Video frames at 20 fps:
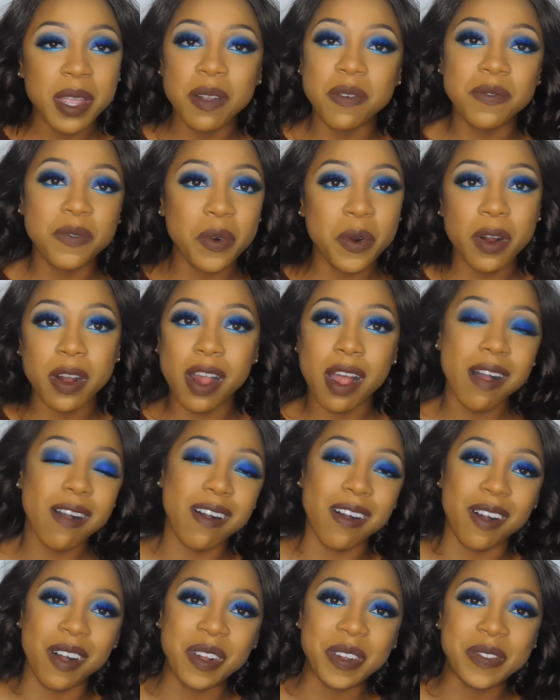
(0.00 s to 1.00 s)
here for it
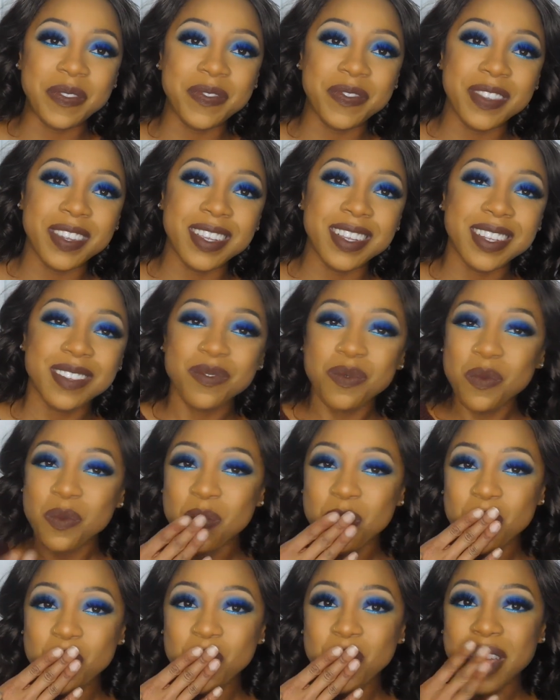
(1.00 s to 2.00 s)
all.
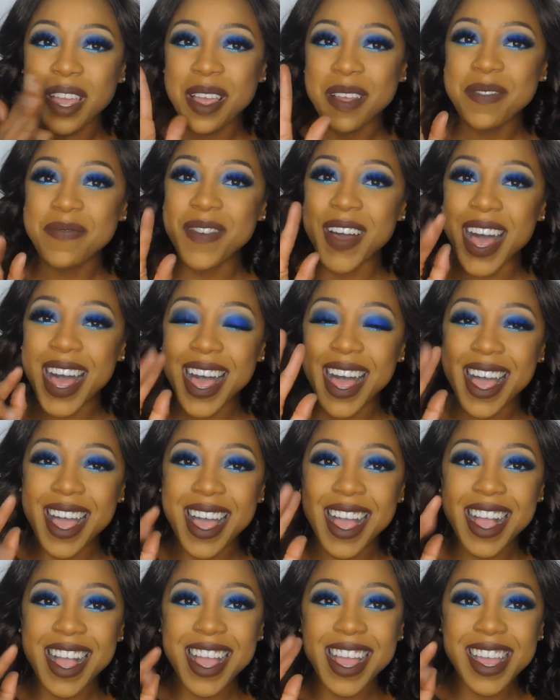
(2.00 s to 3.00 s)

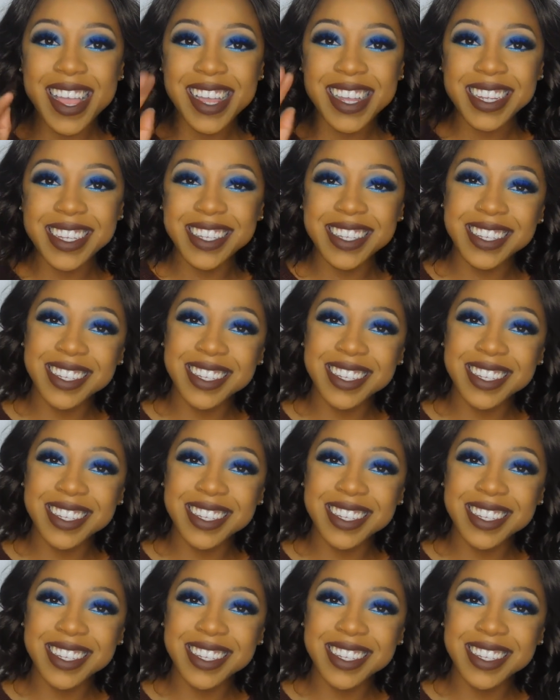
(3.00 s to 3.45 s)
Bye.